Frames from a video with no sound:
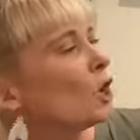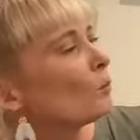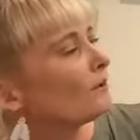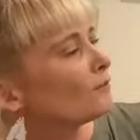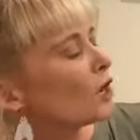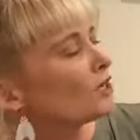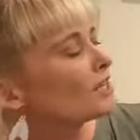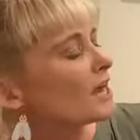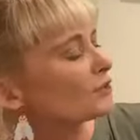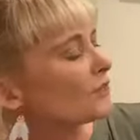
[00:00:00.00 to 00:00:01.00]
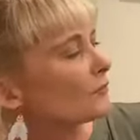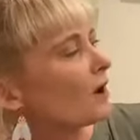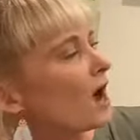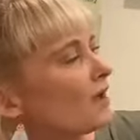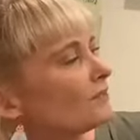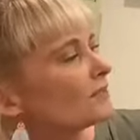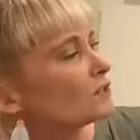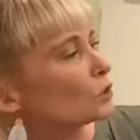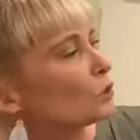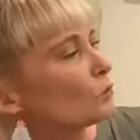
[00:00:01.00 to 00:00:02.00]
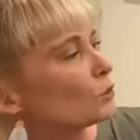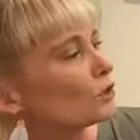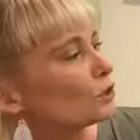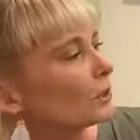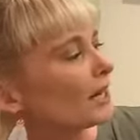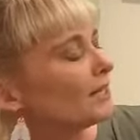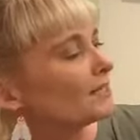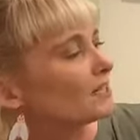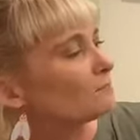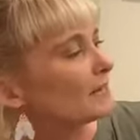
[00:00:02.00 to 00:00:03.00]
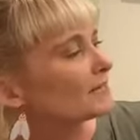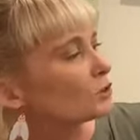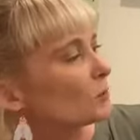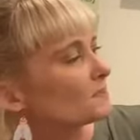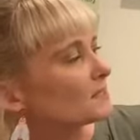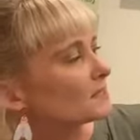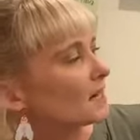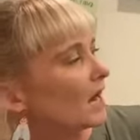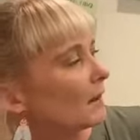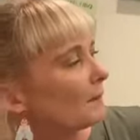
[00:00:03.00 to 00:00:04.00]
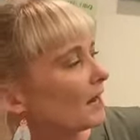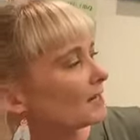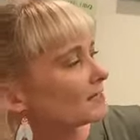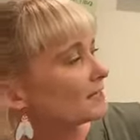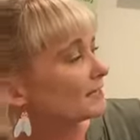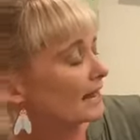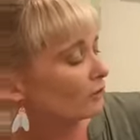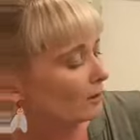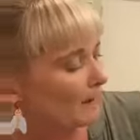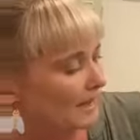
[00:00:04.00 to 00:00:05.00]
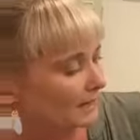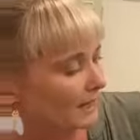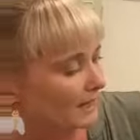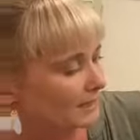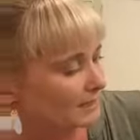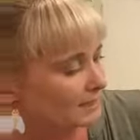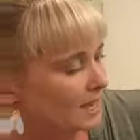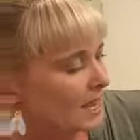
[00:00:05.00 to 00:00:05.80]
"We've learned how to thrive in stormwater drains, at bus stops and car parks and narrow back lanes.